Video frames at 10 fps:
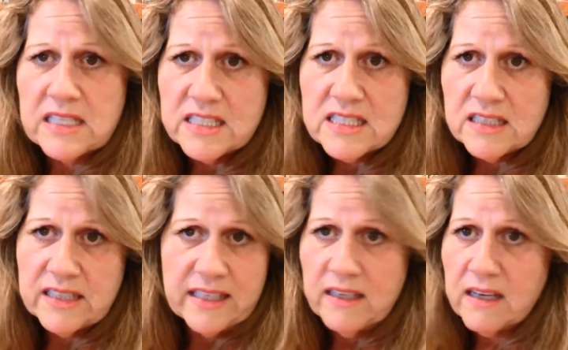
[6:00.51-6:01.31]
I just
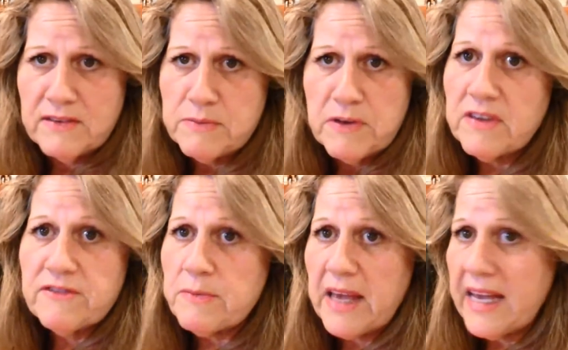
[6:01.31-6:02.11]
delete it and I remove them
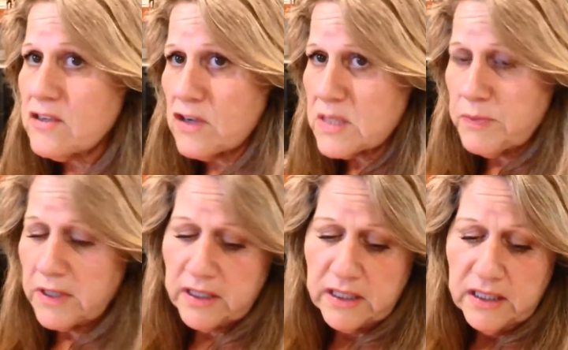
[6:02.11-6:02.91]
from my address book.